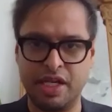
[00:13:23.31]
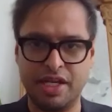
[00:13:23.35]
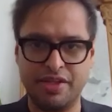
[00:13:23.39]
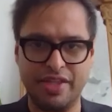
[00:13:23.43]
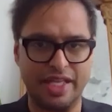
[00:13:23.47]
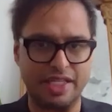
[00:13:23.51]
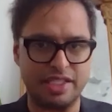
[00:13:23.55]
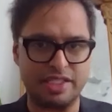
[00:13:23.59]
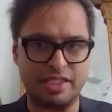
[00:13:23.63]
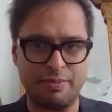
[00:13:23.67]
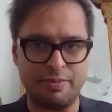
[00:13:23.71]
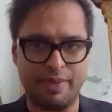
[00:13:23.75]

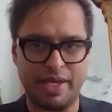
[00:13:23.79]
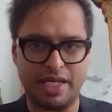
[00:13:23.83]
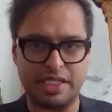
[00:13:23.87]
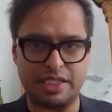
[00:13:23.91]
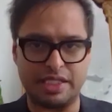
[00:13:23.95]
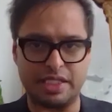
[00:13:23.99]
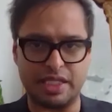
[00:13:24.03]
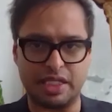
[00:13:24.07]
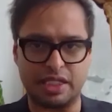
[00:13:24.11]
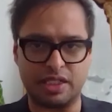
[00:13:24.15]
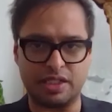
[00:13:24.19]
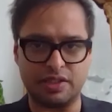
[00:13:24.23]
That's the
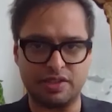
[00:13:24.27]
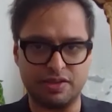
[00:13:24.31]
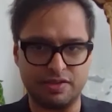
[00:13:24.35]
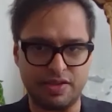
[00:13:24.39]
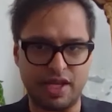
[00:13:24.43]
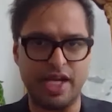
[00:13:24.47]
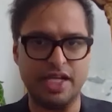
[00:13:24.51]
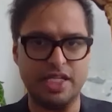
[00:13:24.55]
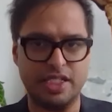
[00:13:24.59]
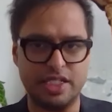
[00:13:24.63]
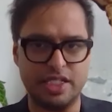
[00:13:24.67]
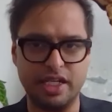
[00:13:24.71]
basic
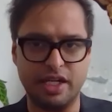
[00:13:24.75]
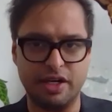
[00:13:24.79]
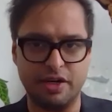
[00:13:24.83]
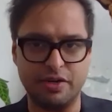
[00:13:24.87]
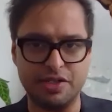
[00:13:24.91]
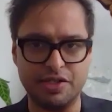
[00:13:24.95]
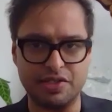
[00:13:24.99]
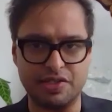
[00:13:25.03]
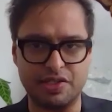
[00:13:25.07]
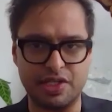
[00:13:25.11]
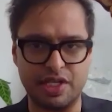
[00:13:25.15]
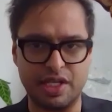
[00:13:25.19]
idea,
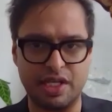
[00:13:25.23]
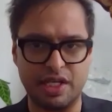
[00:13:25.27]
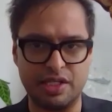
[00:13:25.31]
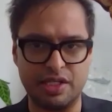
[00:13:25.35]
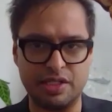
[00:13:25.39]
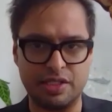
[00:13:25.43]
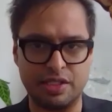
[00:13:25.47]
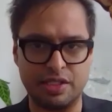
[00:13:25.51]
isn't it?